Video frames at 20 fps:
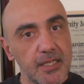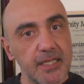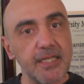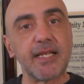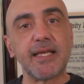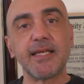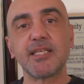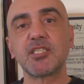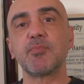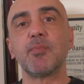
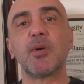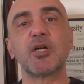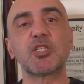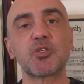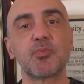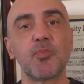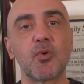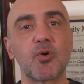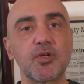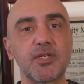It is
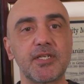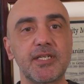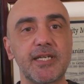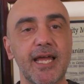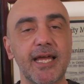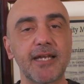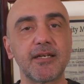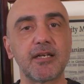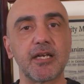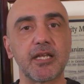much more
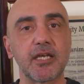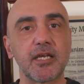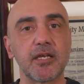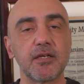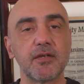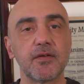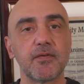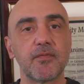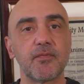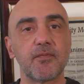
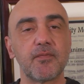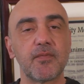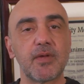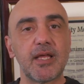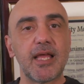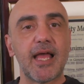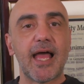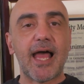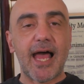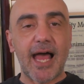deadly,
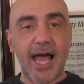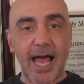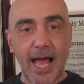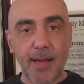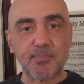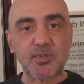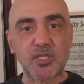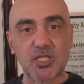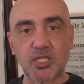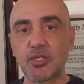
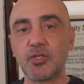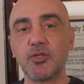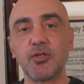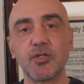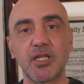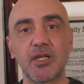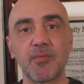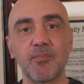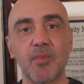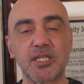
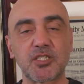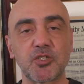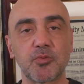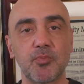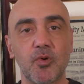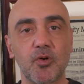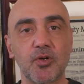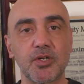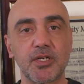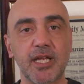absolutely
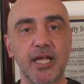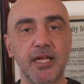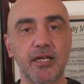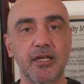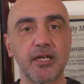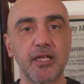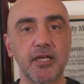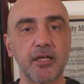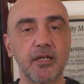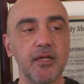much more
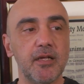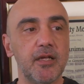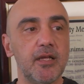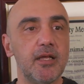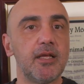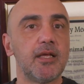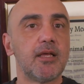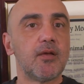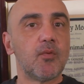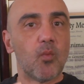deadly.
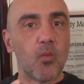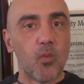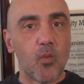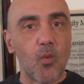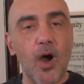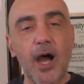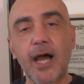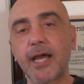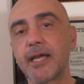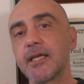
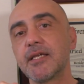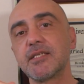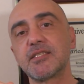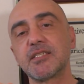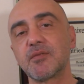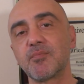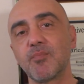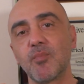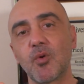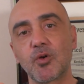Why
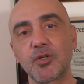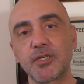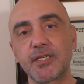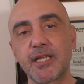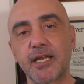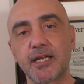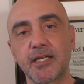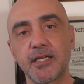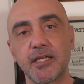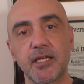is it more
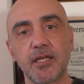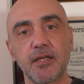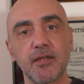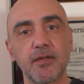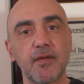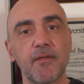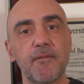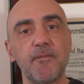deadly?